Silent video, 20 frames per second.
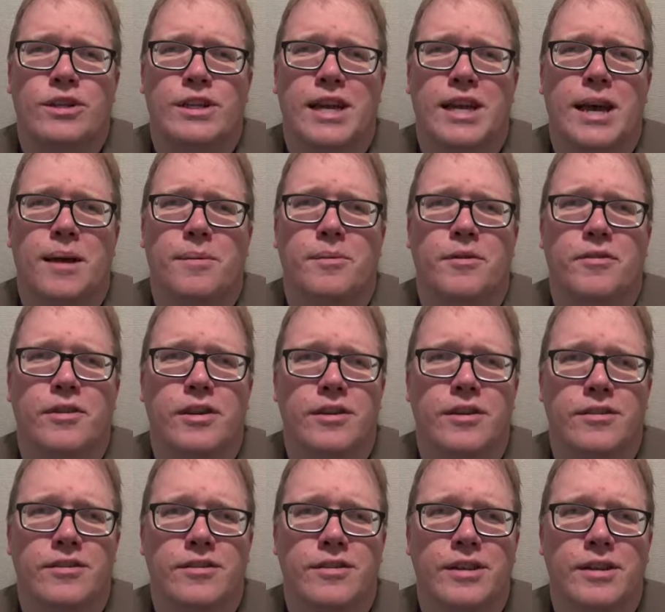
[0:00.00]
job of
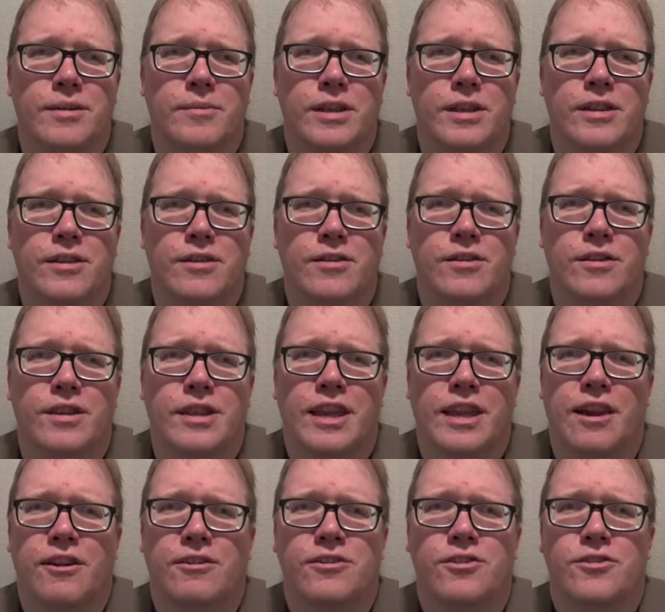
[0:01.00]
it. I mean, the
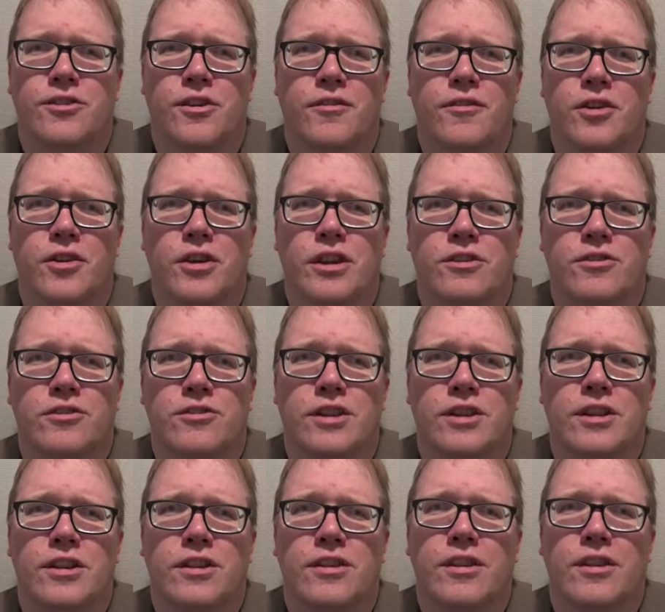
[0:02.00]
characters aren't very
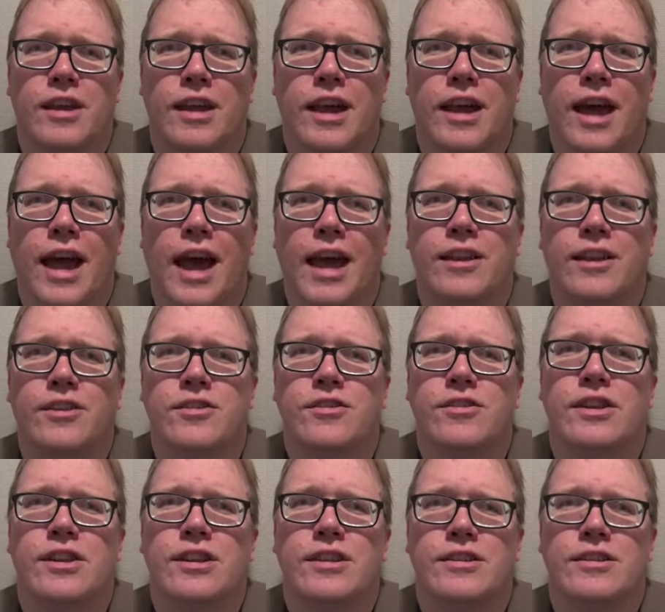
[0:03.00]
interesting. I
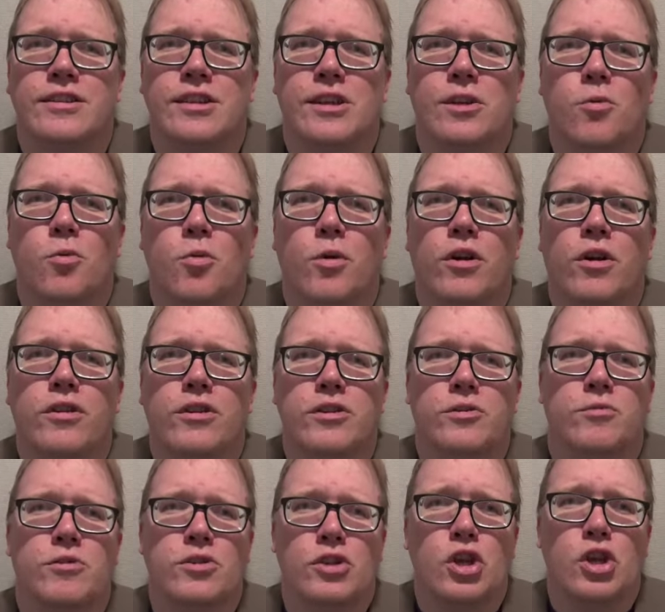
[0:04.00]
just didn't see where
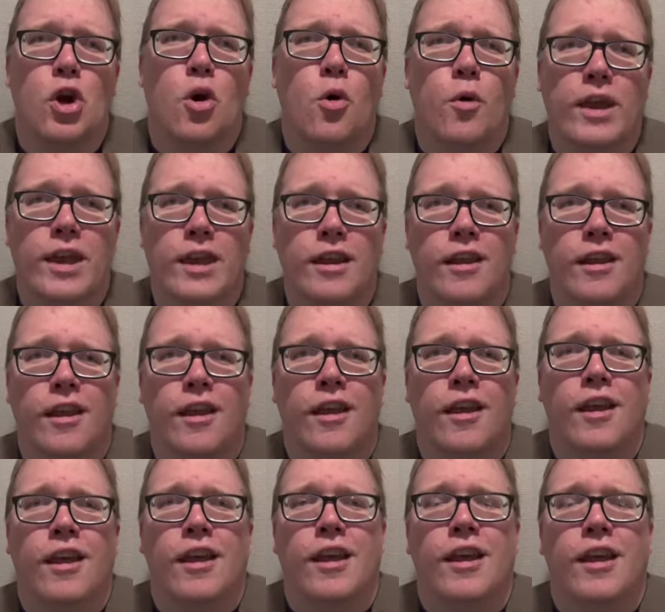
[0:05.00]
this was going.
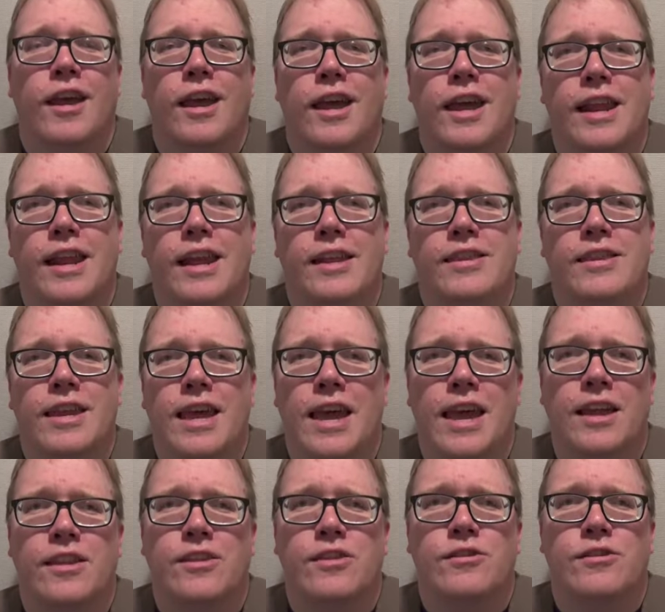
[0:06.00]
And at the
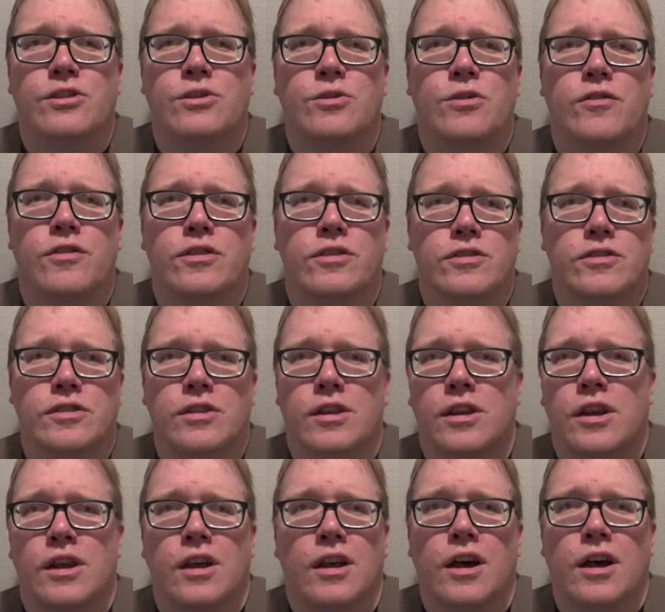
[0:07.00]
end, there's sort of this,
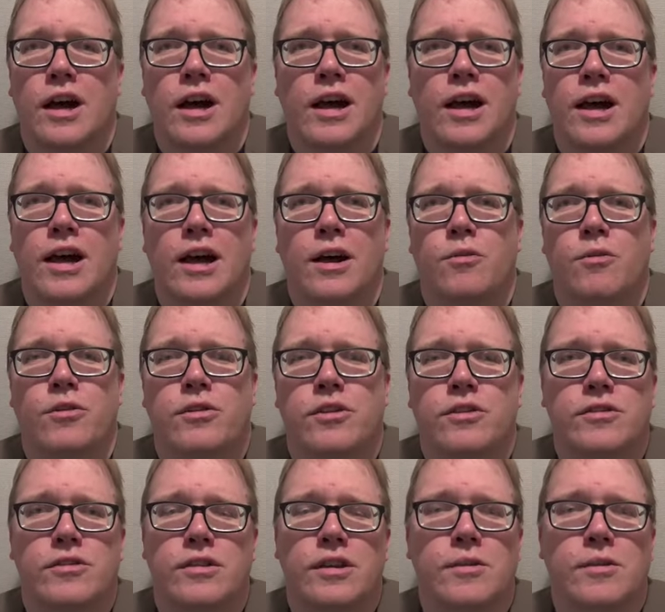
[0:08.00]

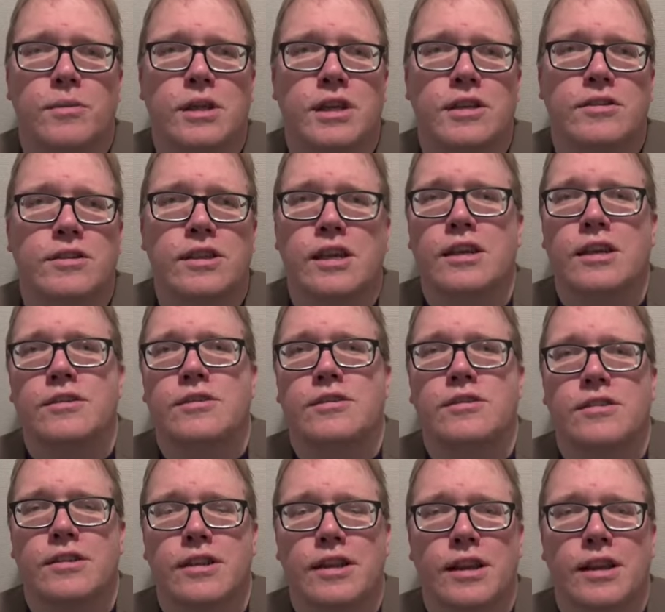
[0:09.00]
it means
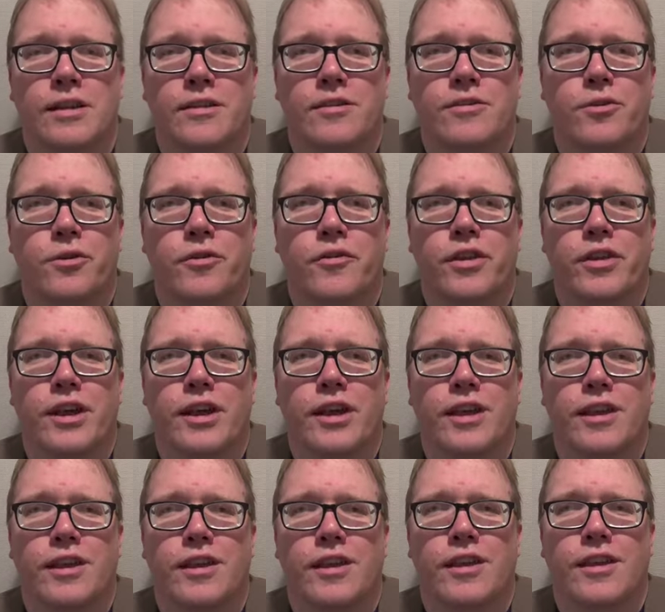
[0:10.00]
this. And that's sort of
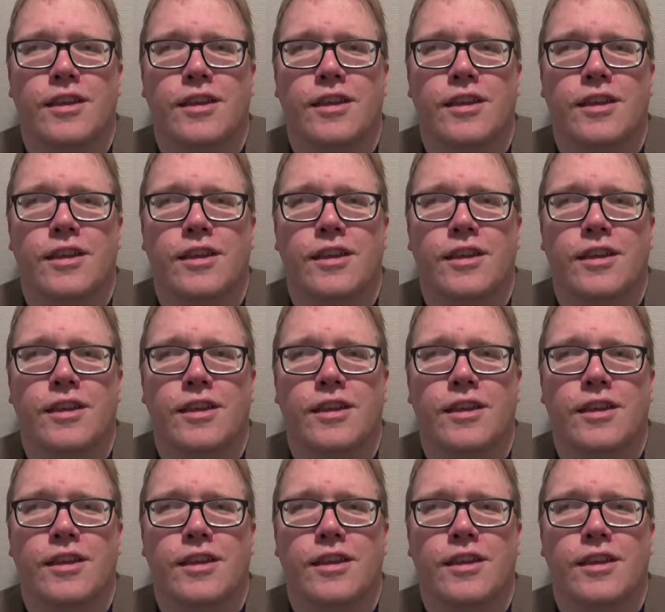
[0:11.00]
like,